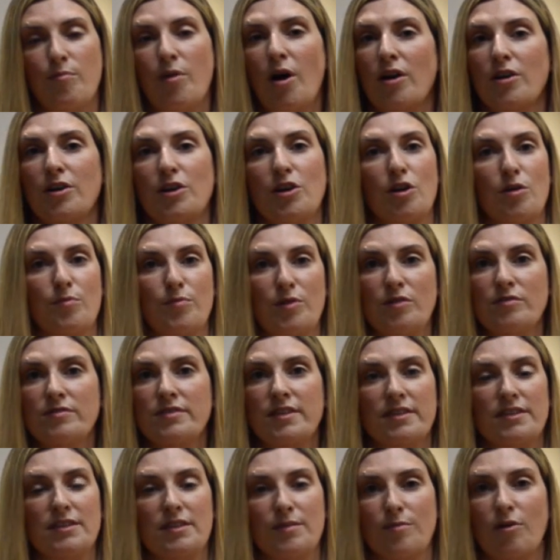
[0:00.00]
part of your immune
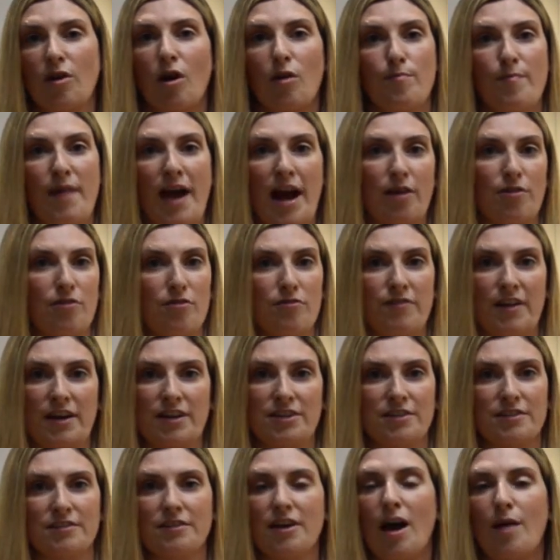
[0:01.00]
system called
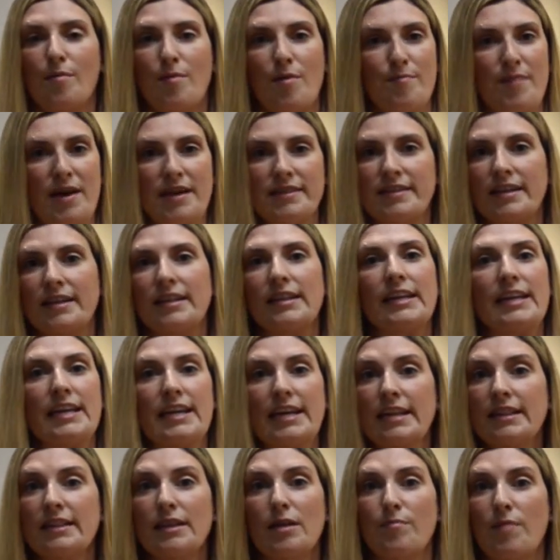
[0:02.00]
macrophages come and basically
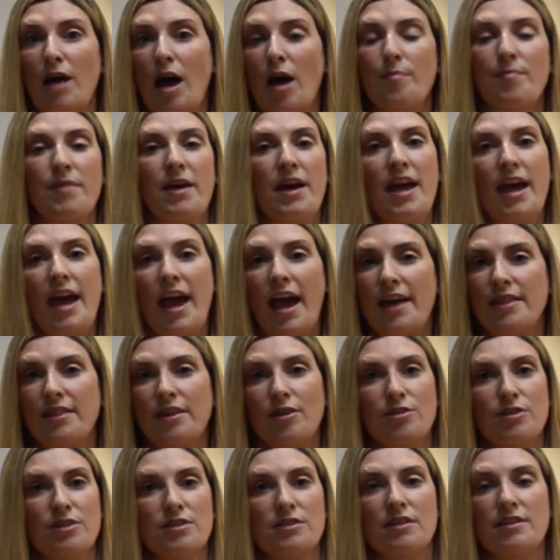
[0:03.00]
eat them up, and
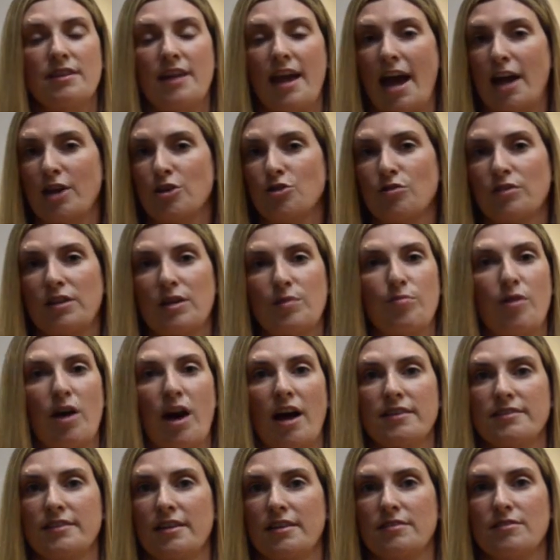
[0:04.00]
they're just naturally
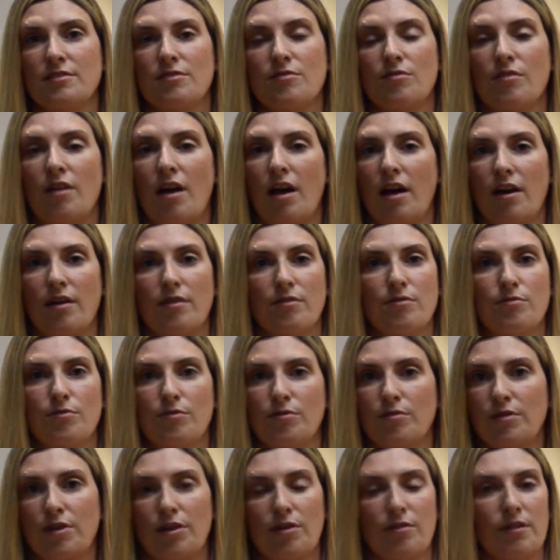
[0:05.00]
processed
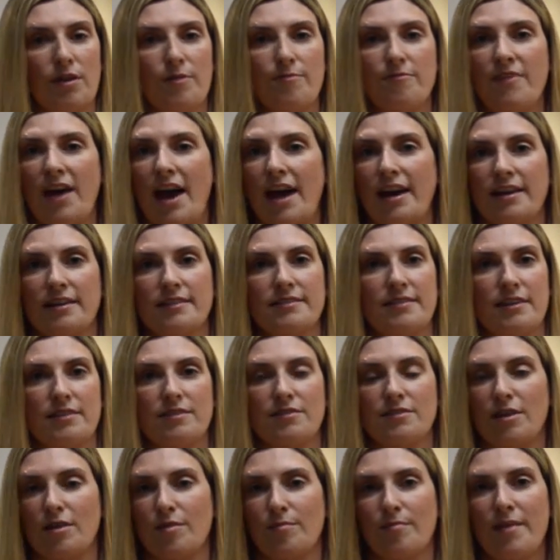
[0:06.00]
through your lymphatic
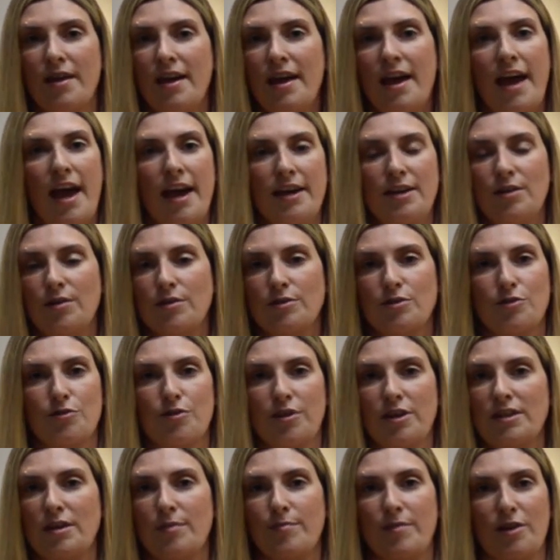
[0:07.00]
system, and you
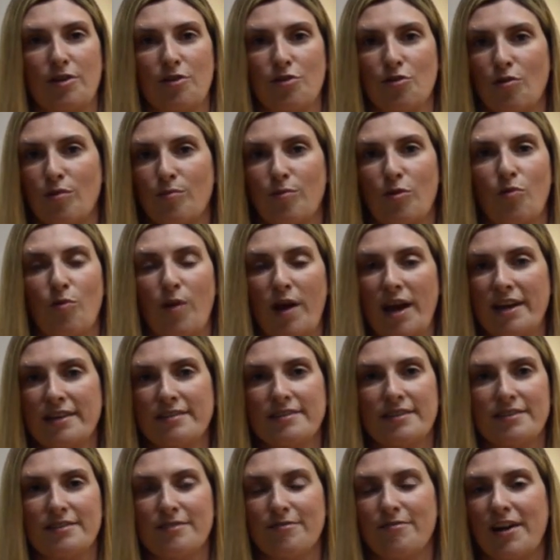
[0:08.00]
excrete them in your normal
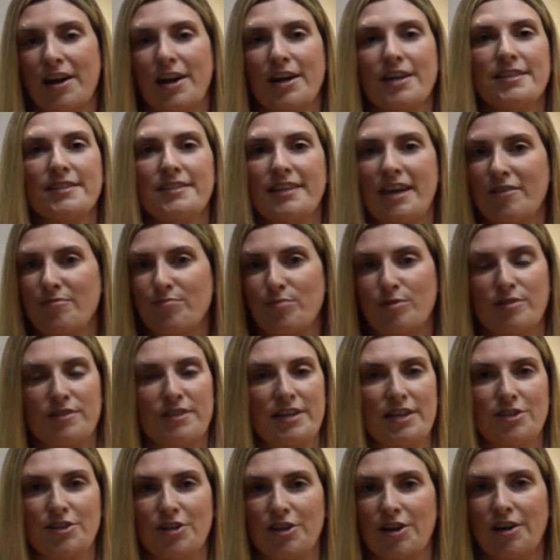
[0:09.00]
waste. It's a very safe
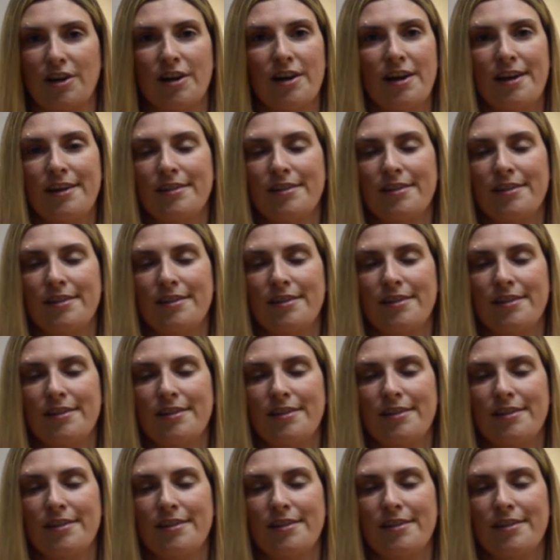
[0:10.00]
procedure.